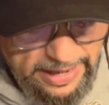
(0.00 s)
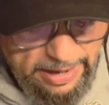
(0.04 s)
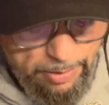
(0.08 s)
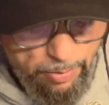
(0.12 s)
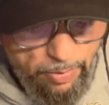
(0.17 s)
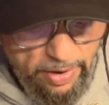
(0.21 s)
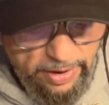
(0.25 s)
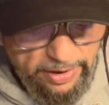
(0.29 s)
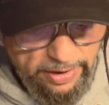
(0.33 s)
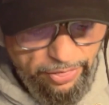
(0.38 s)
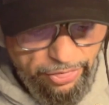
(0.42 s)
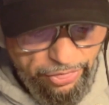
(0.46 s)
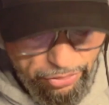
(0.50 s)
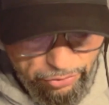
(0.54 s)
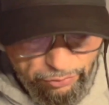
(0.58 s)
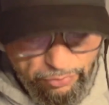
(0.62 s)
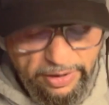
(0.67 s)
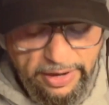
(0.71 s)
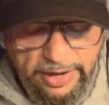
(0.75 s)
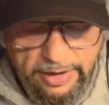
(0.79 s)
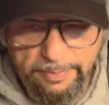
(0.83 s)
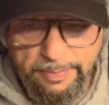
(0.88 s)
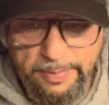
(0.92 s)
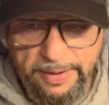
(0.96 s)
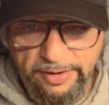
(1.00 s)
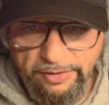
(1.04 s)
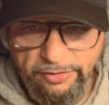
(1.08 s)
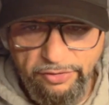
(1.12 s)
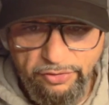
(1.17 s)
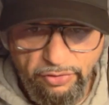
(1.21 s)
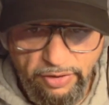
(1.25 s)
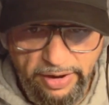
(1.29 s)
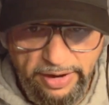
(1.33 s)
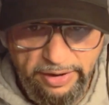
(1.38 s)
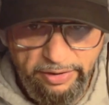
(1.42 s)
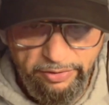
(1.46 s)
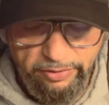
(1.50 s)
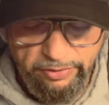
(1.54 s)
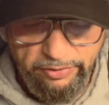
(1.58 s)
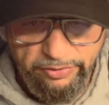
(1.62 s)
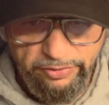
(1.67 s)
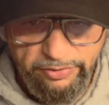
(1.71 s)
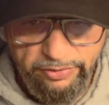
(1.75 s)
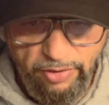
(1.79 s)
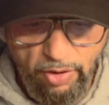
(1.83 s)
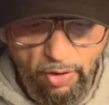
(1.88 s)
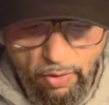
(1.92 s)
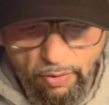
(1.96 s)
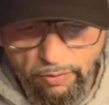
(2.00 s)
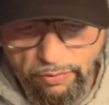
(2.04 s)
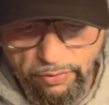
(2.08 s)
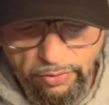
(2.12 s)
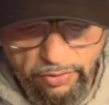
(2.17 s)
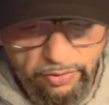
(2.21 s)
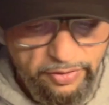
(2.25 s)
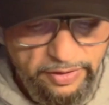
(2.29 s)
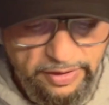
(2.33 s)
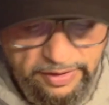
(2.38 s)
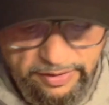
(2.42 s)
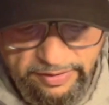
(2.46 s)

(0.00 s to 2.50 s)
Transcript: wanted 3 administrators over these